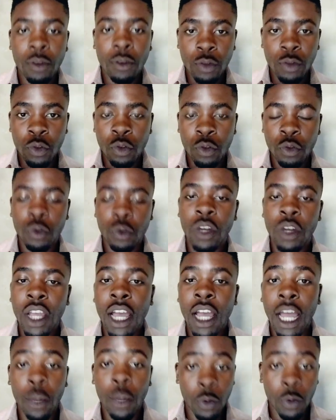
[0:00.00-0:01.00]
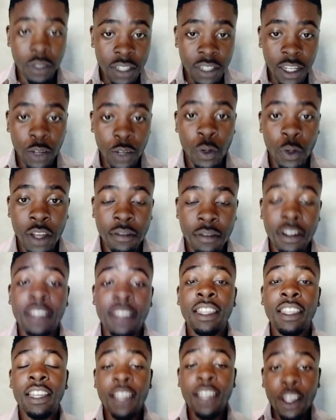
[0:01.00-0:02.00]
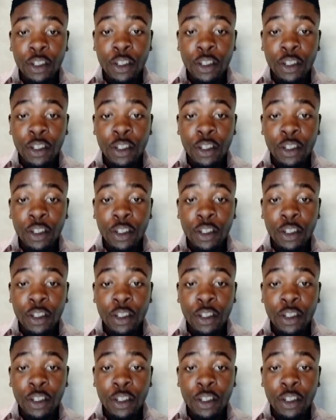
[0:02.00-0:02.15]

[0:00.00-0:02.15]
So I won't tell you everything.